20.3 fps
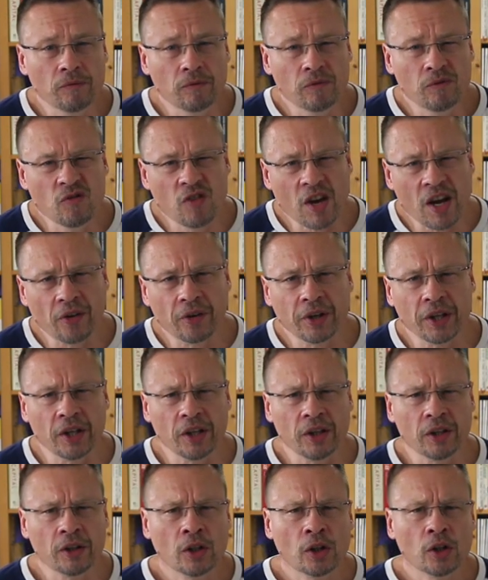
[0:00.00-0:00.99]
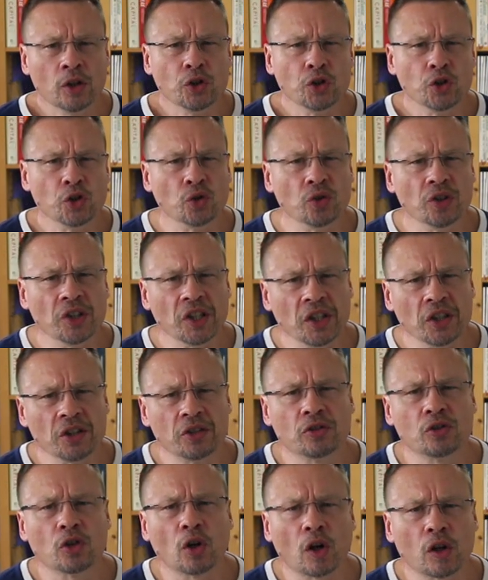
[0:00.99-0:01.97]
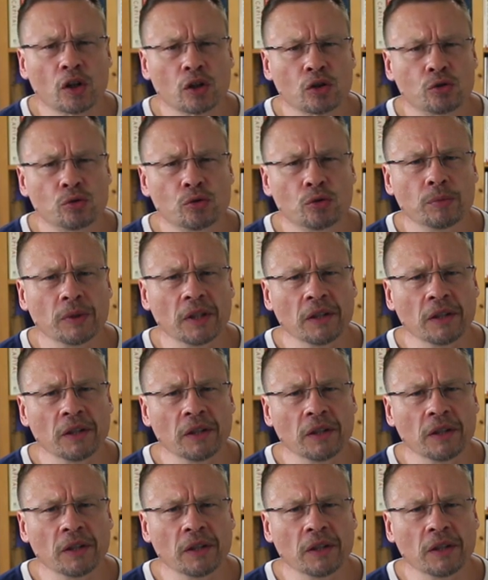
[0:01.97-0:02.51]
very unique target group,